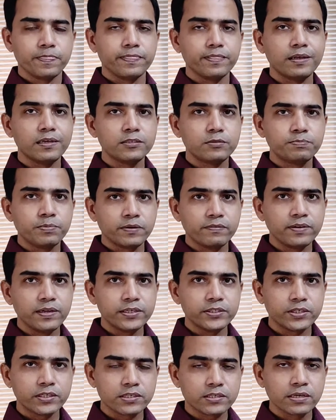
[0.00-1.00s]
These
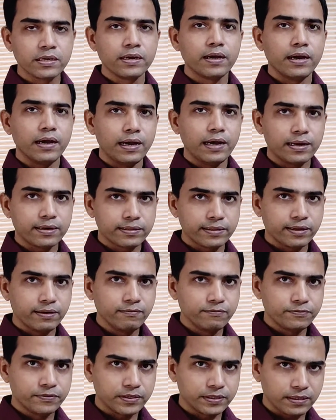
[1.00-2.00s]
privileges are
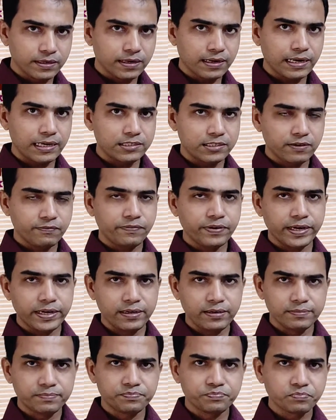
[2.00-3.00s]
then further
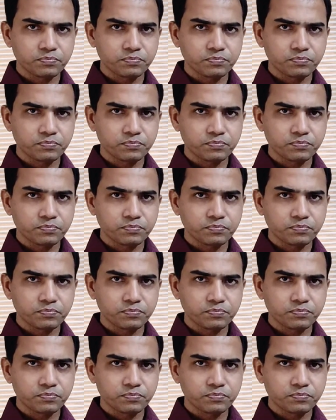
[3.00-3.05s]
classified.